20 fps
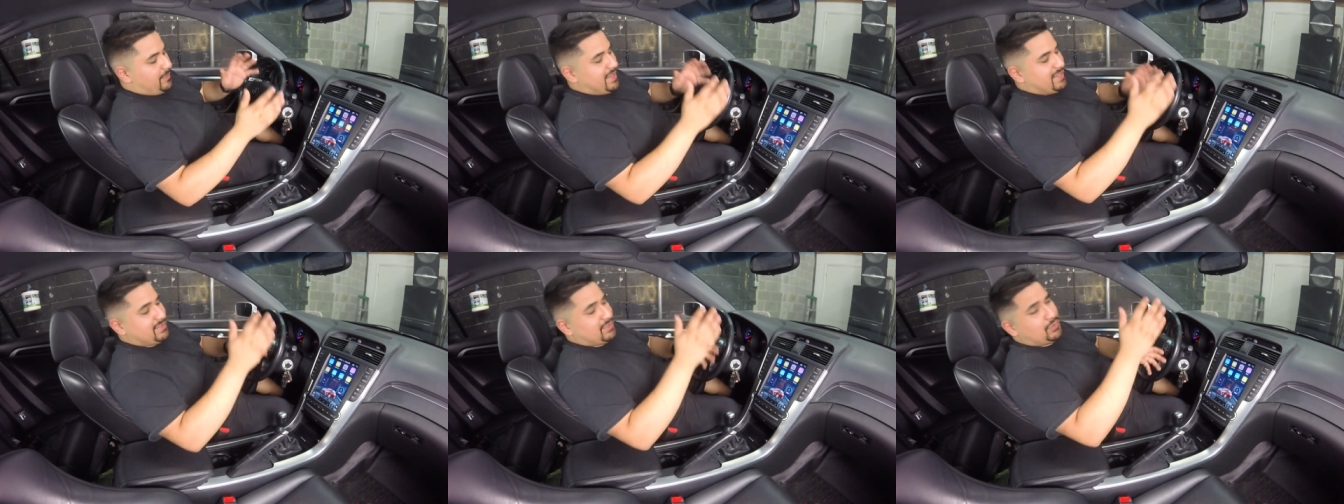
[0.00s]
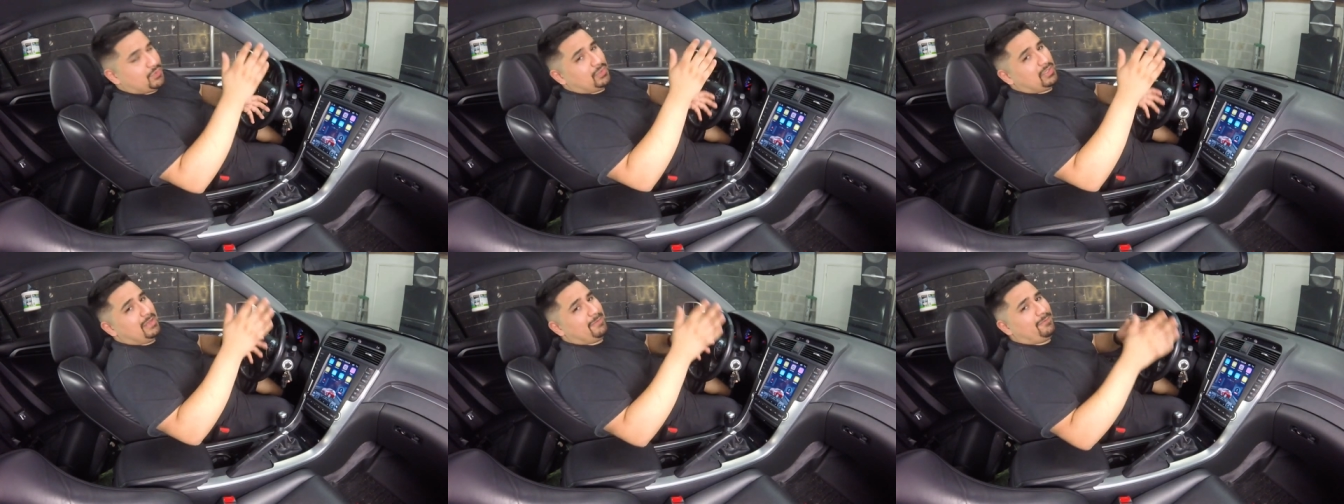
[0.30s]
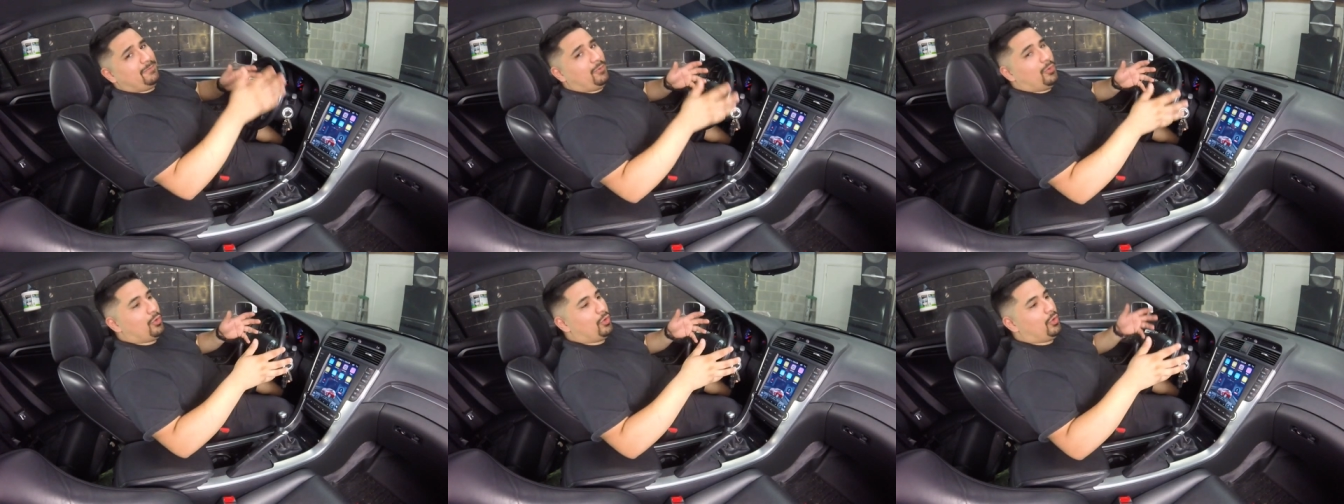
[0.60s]
I had to drill like
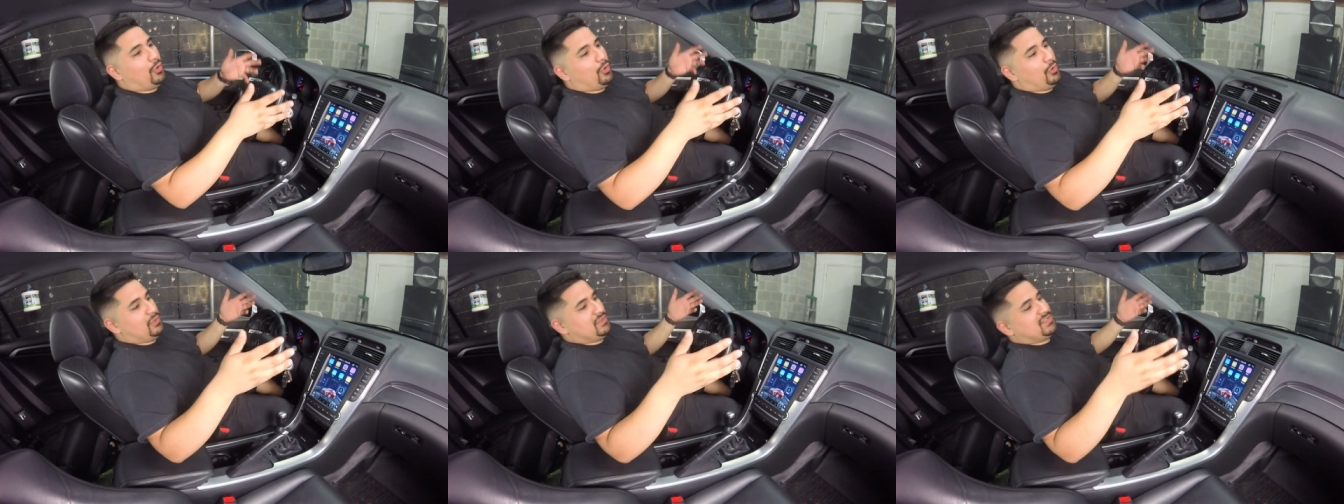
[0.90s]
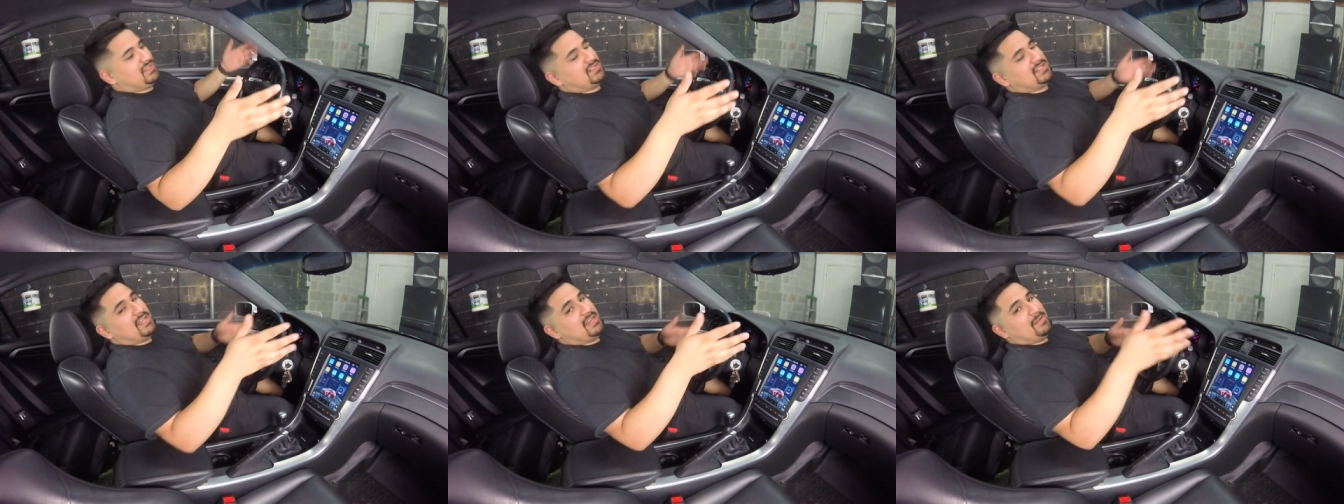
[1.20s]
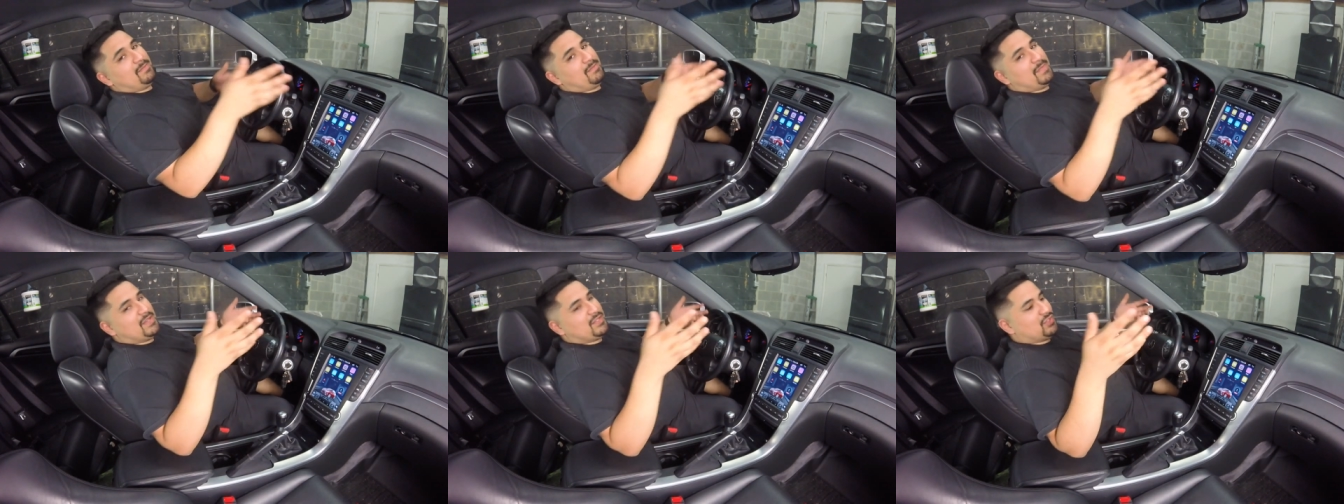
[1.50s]
four holes because I
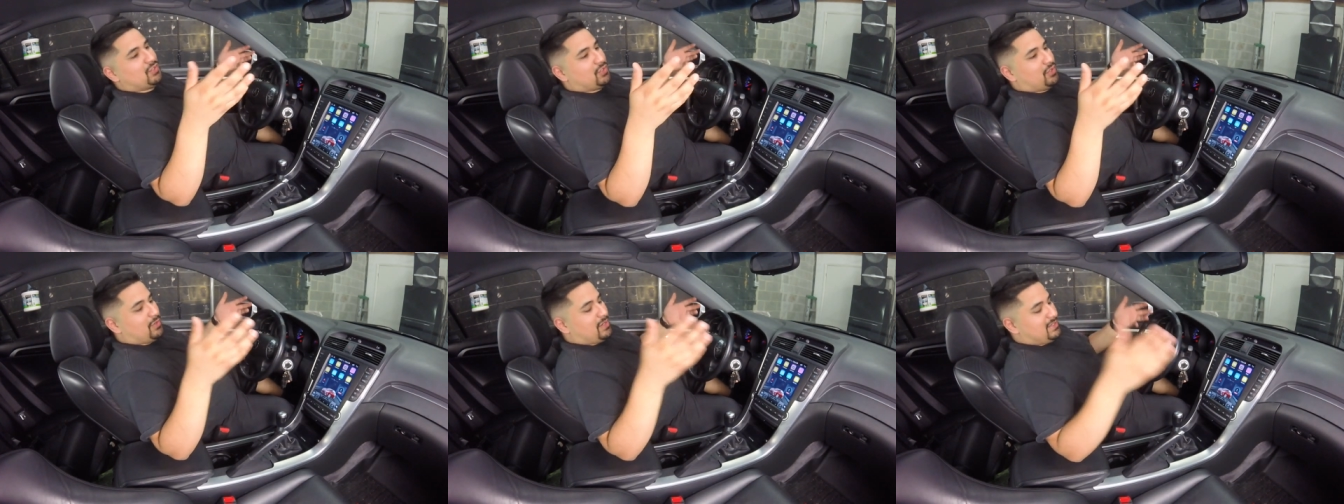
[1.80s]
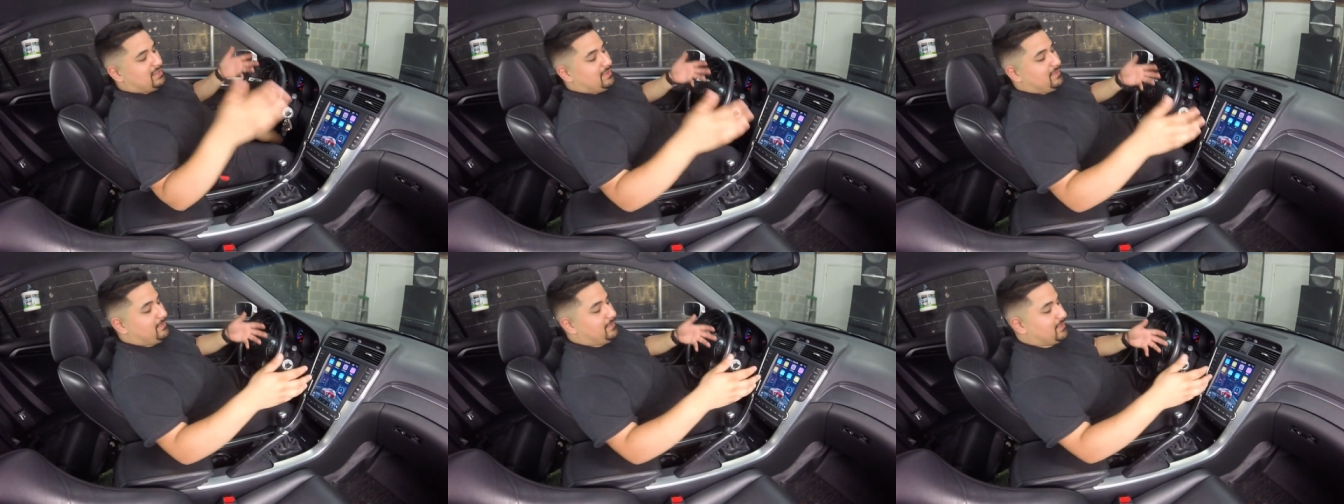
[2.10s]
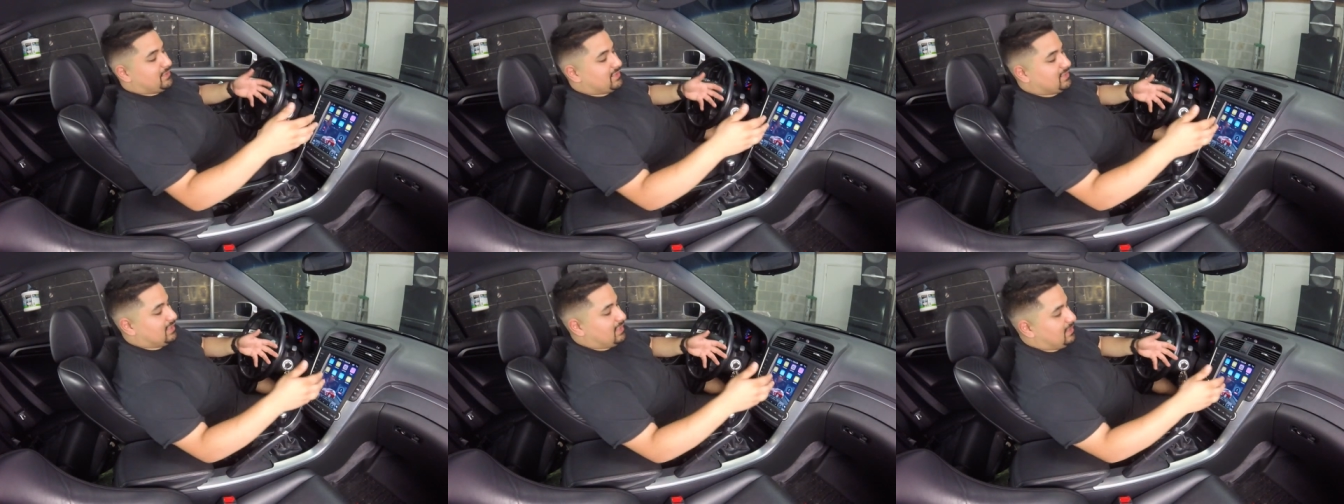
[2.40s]
didn't measure correctly the
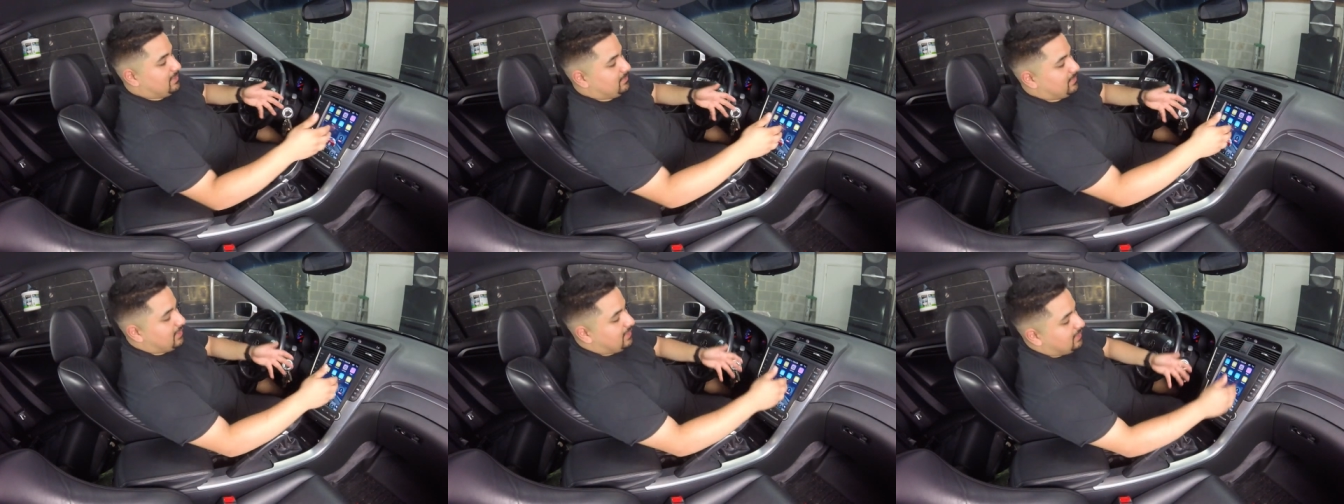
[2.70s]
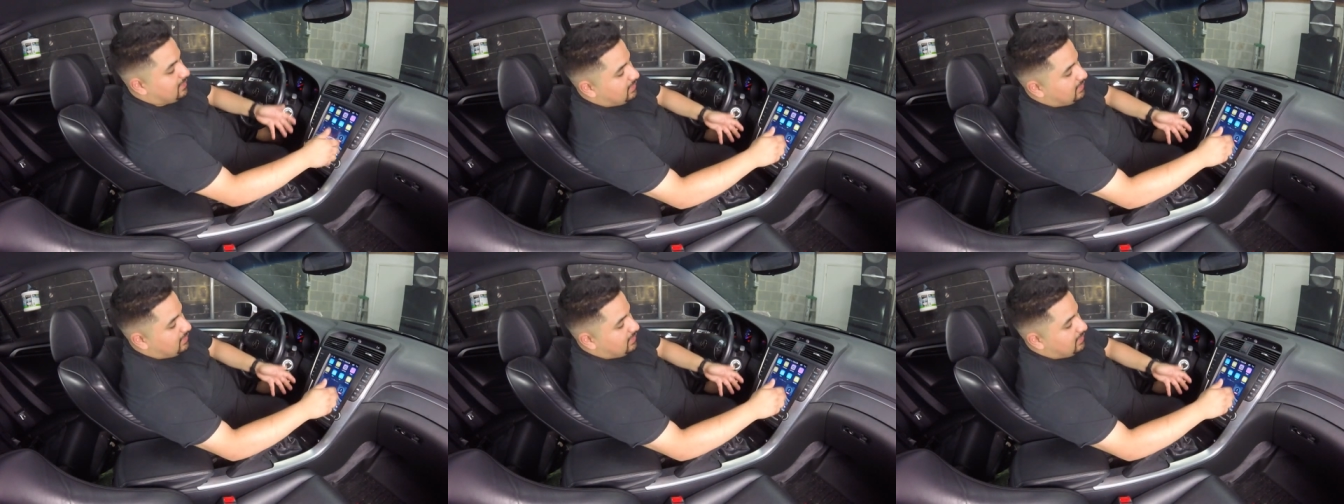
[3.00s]
first time.